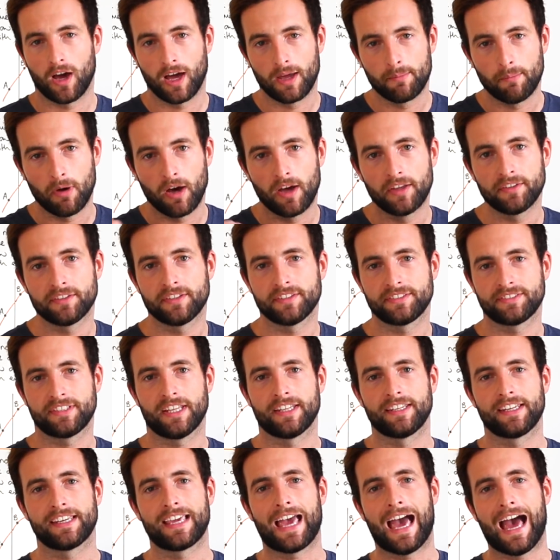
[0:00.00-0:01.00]
I'm
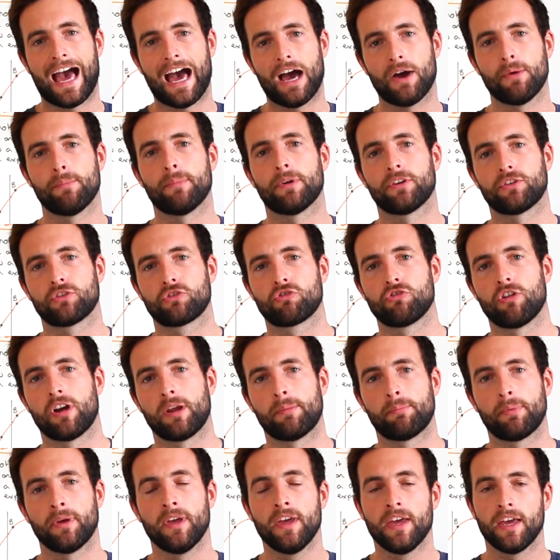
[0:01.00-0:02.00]
understanding how much
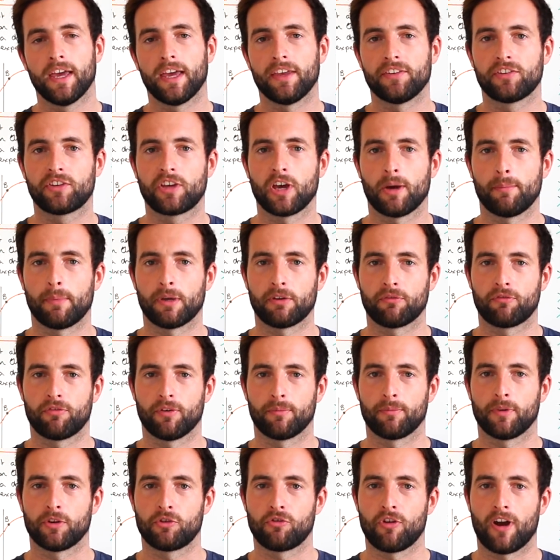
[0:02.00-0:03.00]
grip is coming
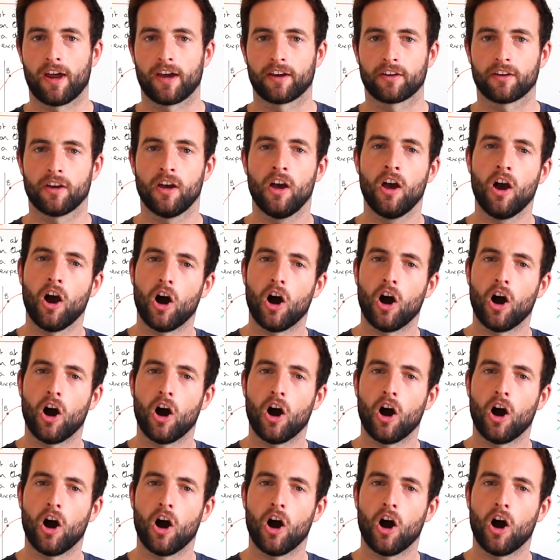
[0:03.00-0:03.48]
from the track.